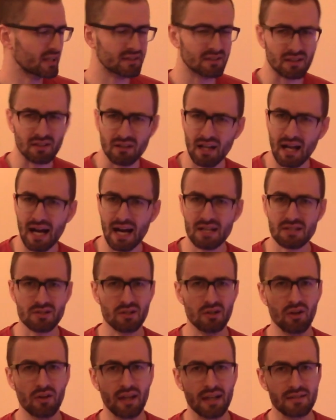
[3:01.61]
the glass
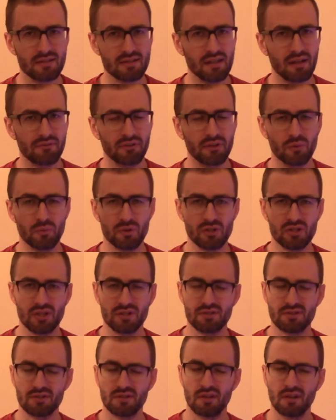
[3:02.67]
and all that stuff, and it
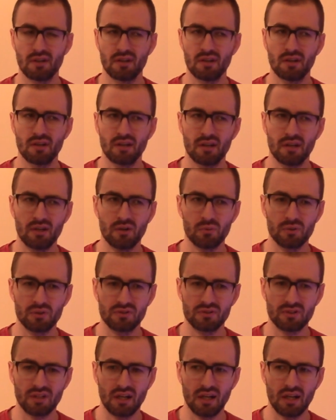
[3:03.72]

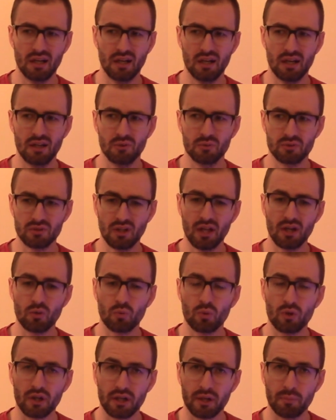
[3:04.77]
was a lot
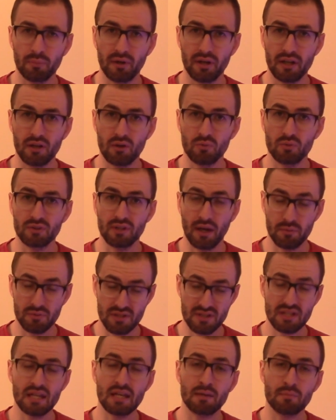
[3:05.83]
of work, but I
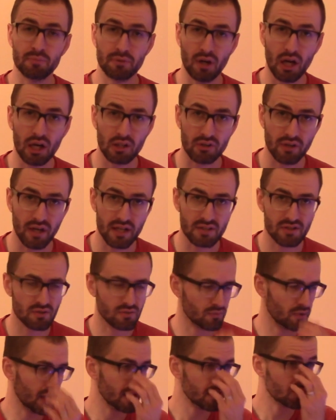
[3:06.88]
was seeing progress,
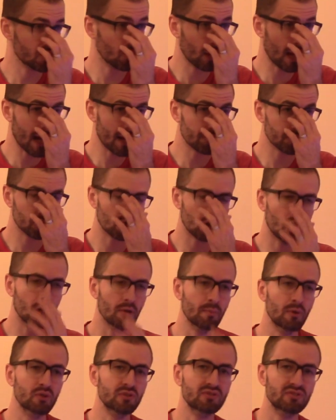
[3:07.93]
right? So after
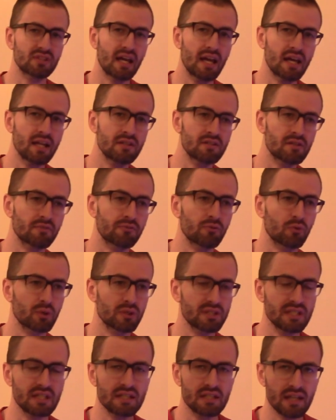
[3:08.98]
almost 10 to
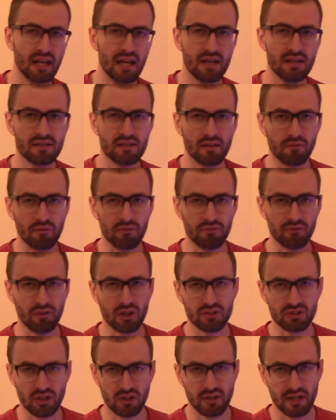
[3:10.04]
14 days of the
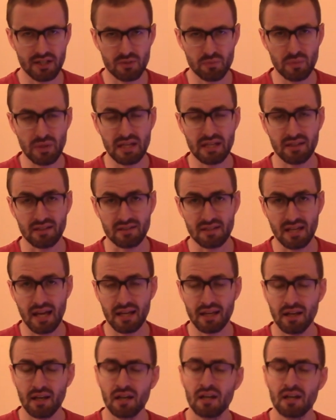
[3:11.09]
Flux RX being in the tank,